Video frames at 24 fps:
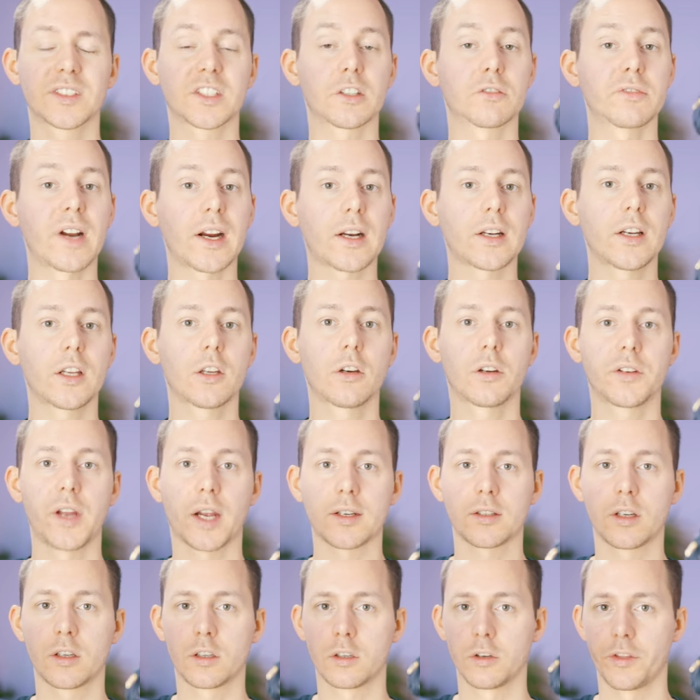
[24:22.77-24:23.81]
directly
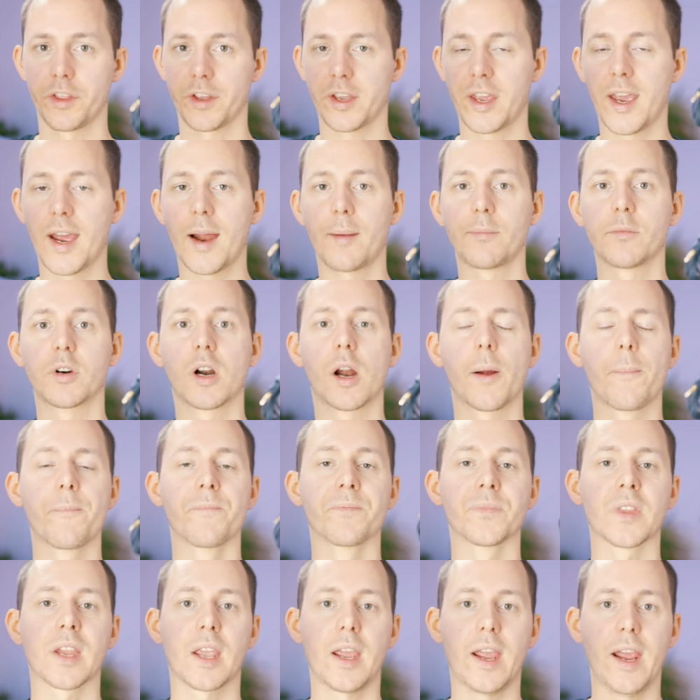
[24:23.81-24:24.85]
connected to the camera
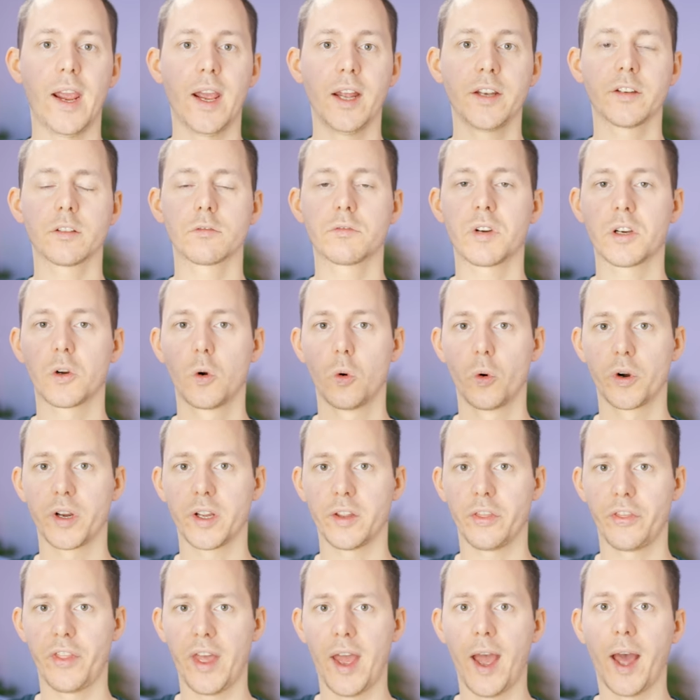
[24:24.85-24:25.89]
and
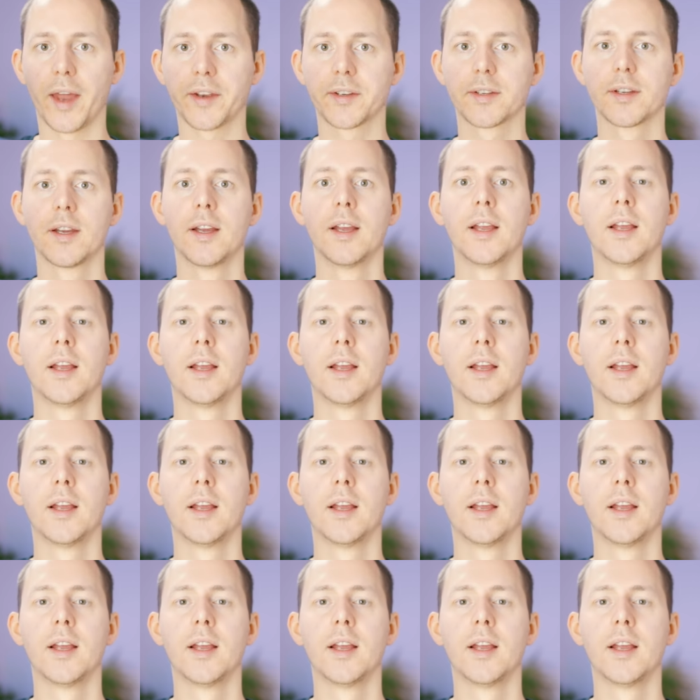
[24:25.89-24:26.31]
recording that.